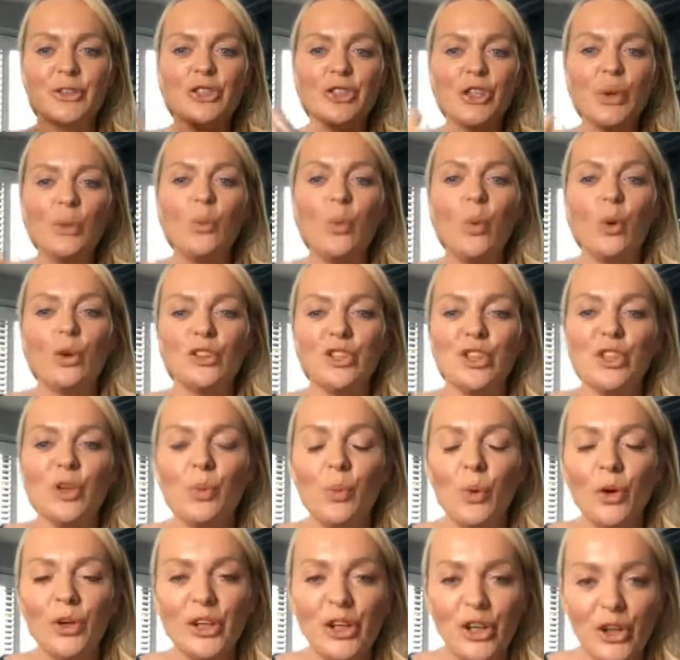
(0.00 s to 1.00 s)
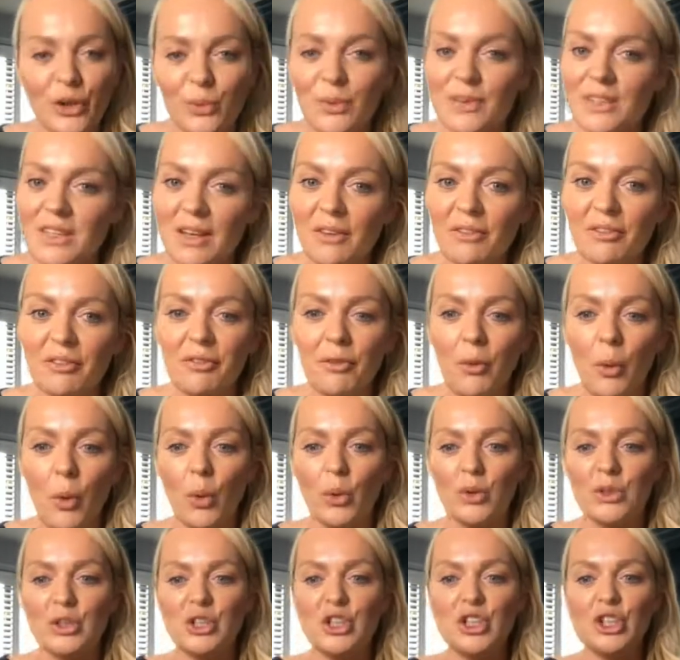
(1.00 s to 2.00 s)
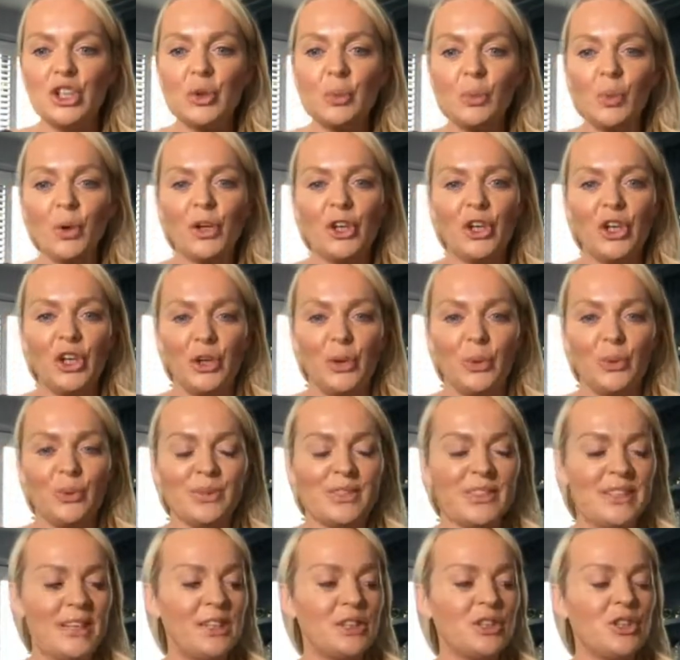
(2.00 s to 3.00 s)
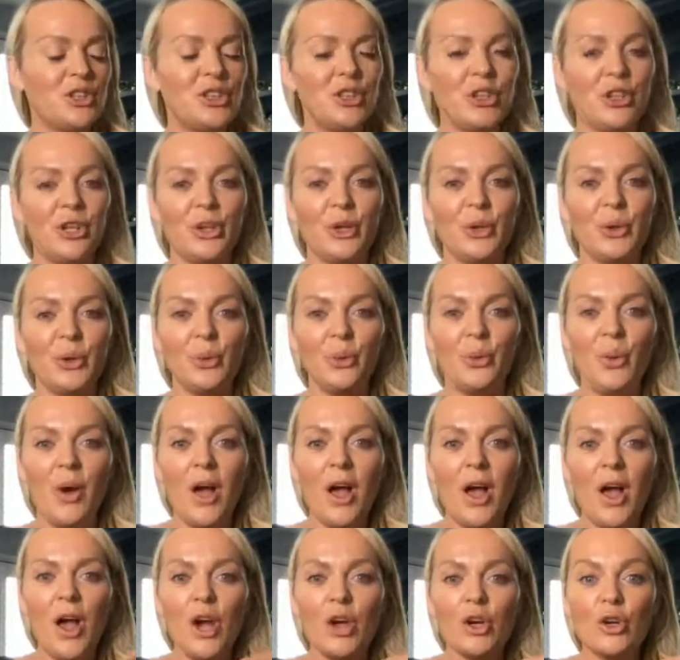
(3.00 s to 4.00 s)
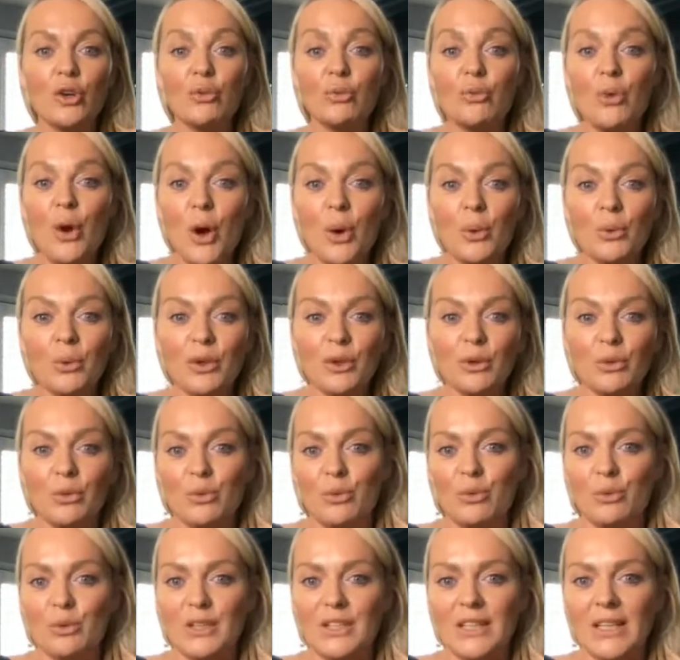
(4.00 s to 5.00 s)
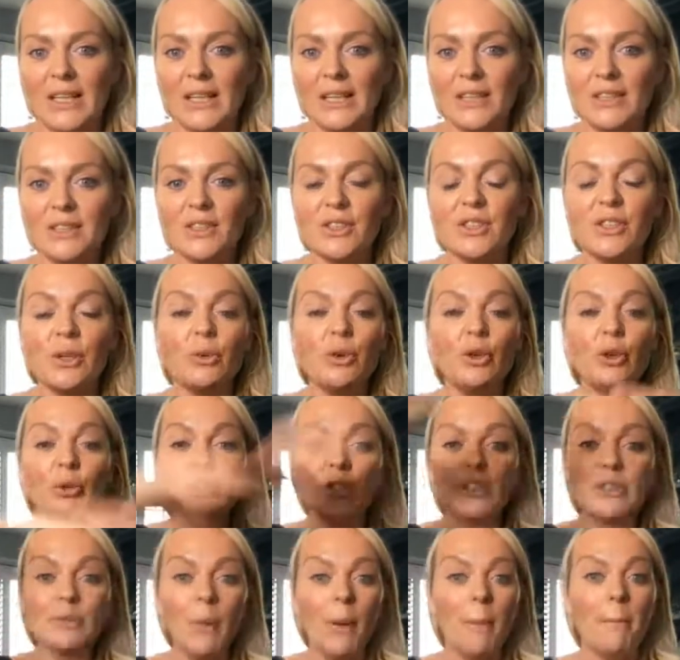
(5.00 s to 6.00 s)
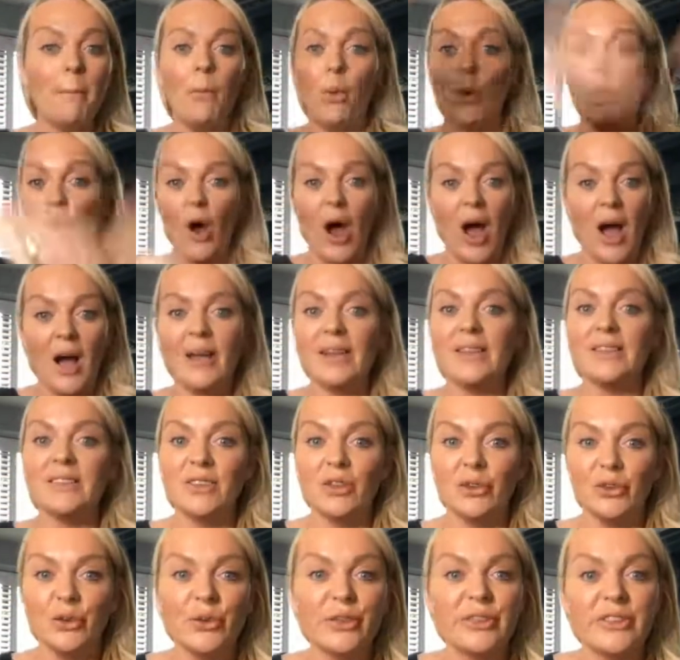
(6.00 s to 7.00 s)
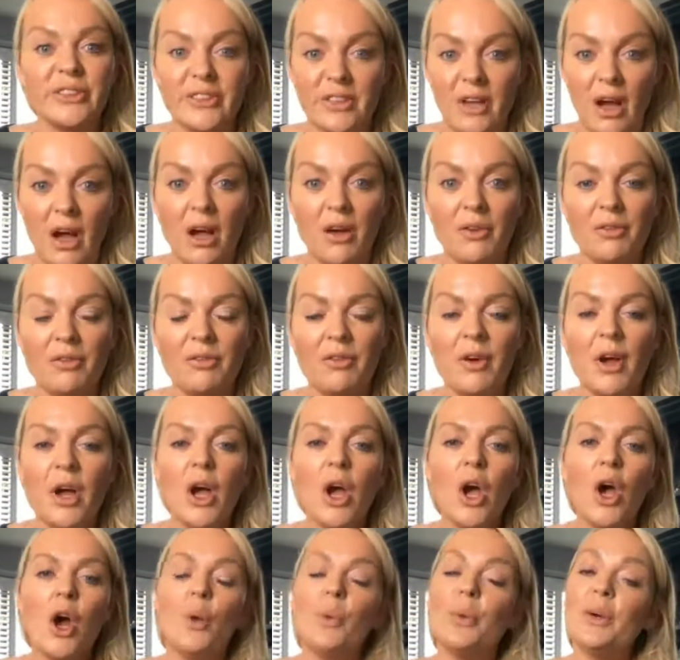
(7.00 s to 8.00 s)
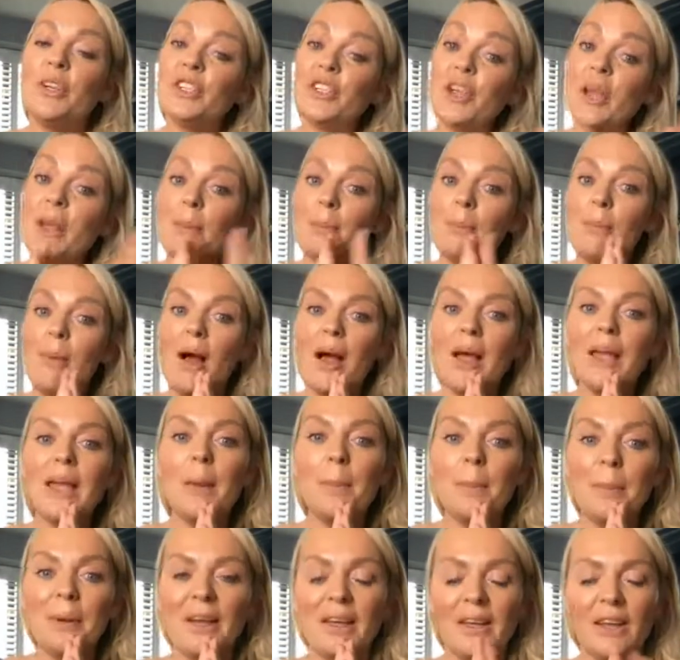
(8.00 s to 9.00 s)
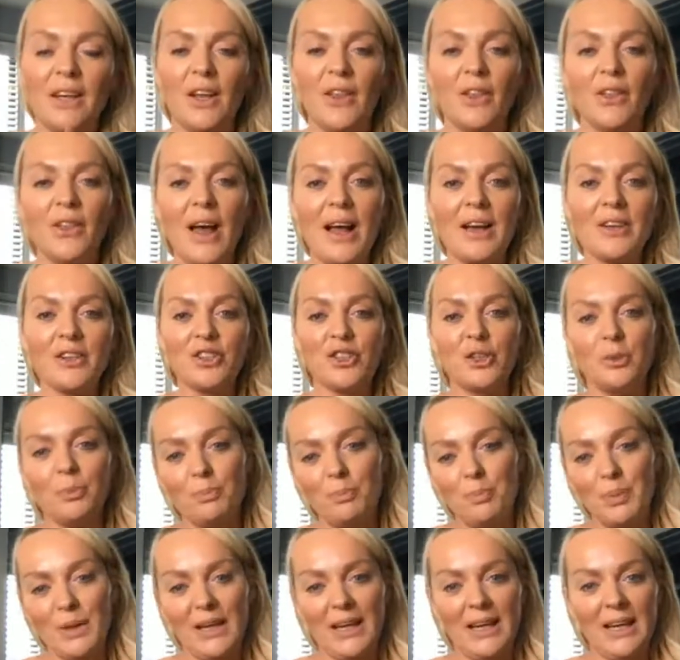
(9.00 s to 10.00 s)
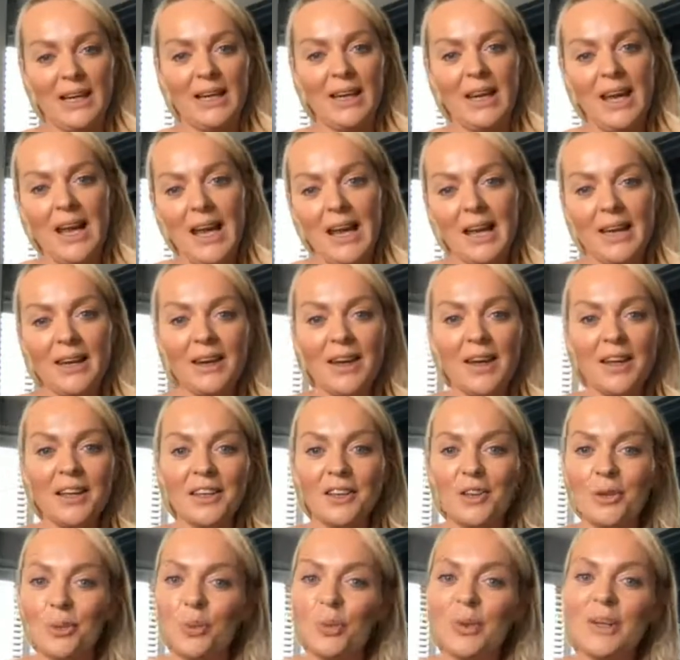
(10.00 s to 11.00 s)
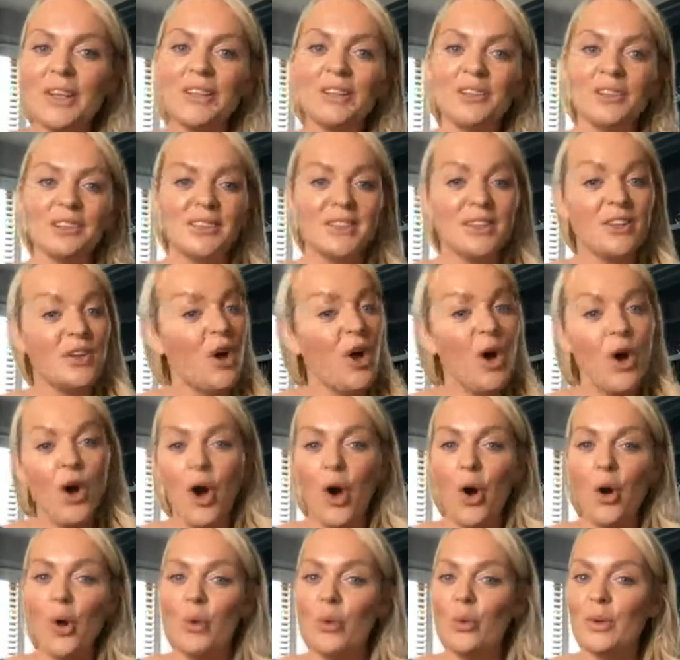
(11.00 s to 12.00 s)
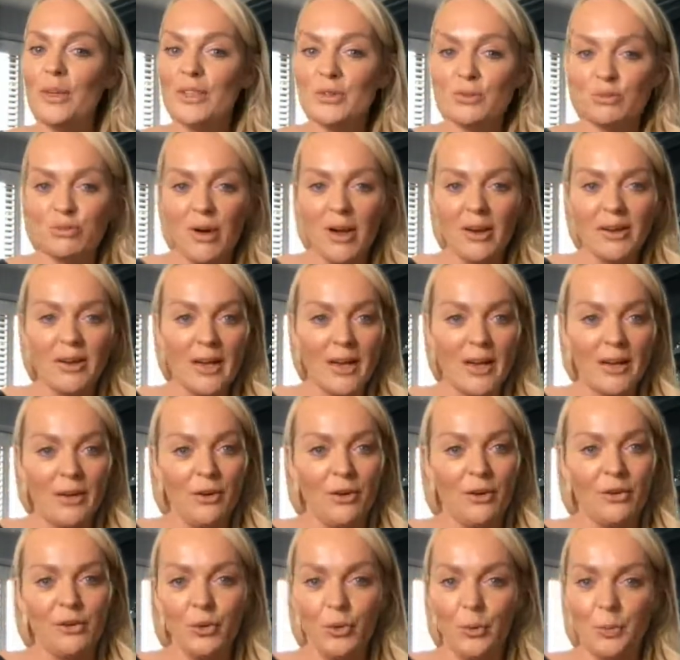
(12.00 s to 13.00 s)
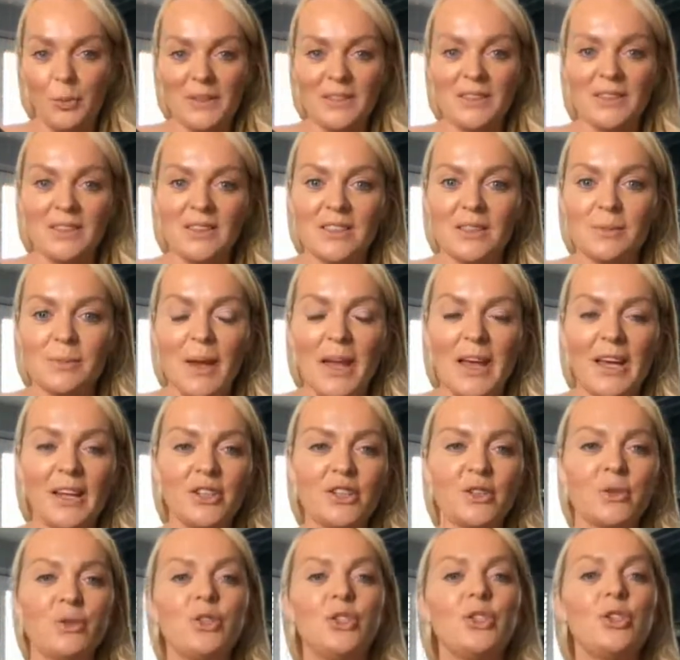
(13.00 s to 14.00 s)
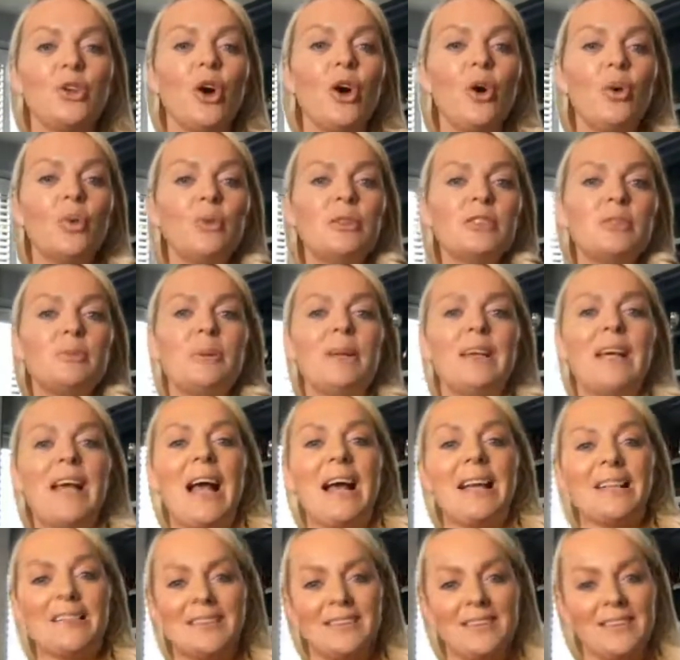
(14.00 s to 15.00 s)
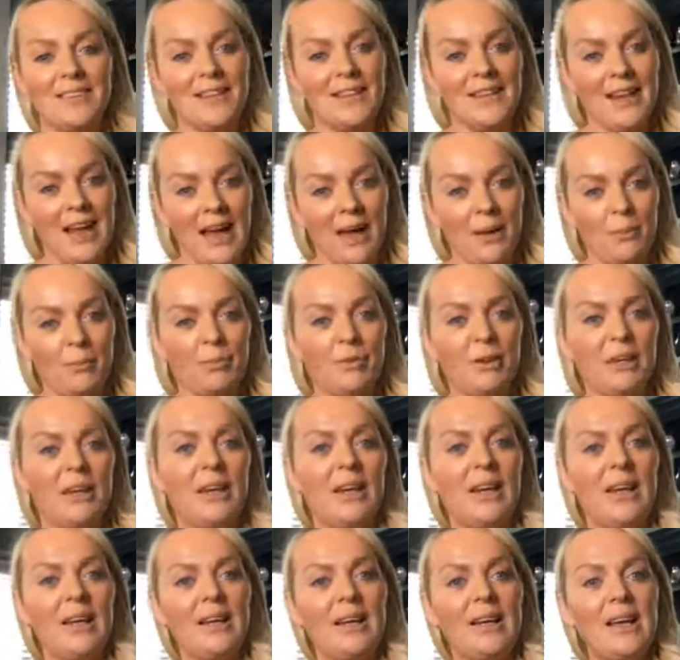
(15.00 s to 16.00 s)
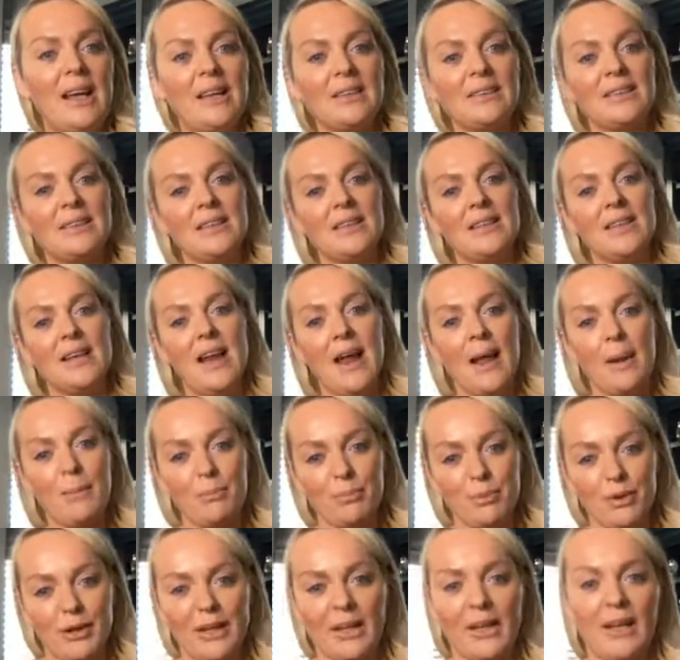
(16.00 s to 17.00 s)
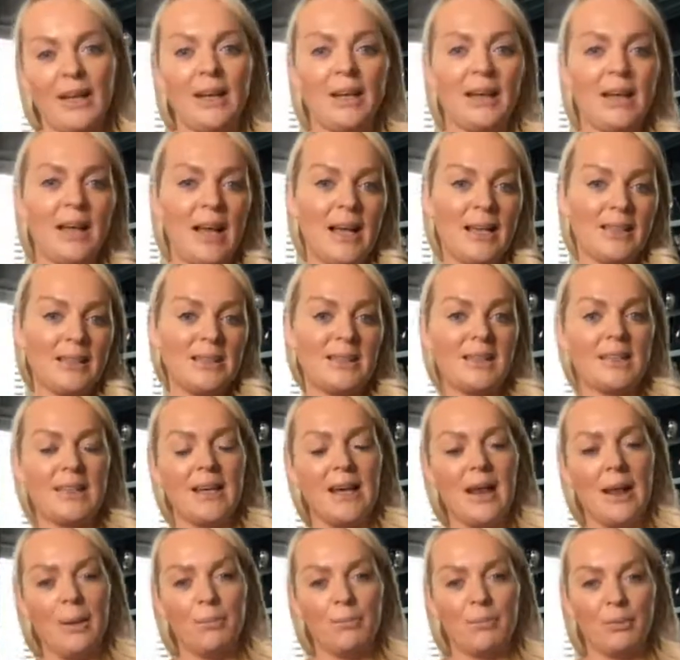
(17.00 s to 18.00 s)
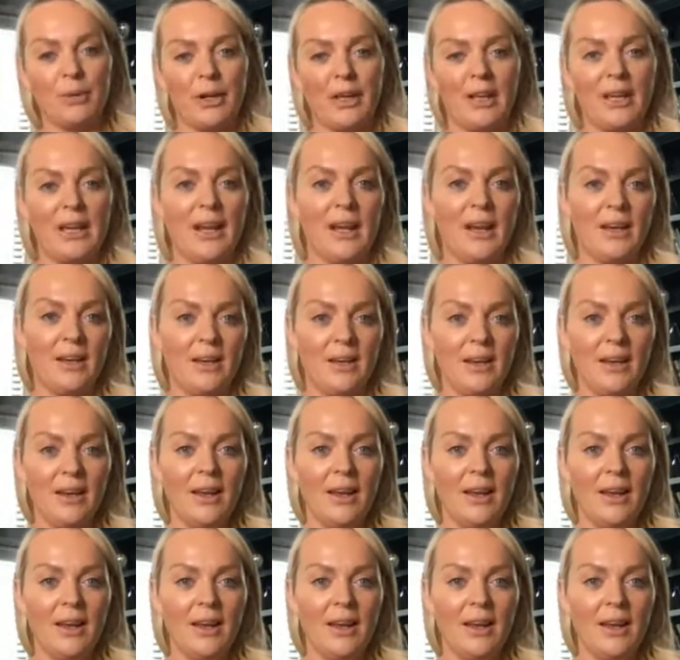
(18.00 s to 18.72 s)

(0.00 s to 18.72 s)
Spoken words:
So what do you want to use it for? Do you want to use it to grow your audience? So you just want more eyes on your stuff, which in my opinion, that should be like the wheels that are always running on your business page. You should always be casting a net, bringing in, casting a net, bringing in, casting a net, bringing in.